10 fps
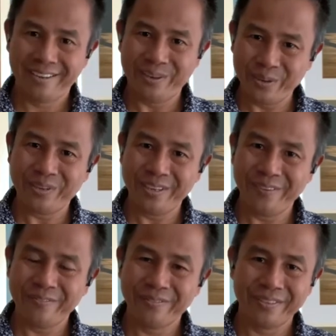you see.
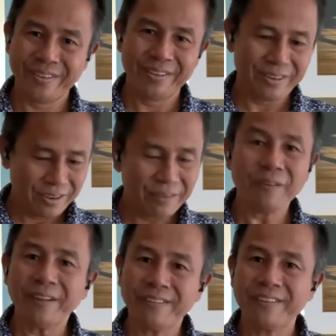
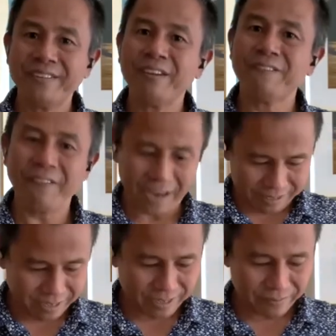Faith is not fact.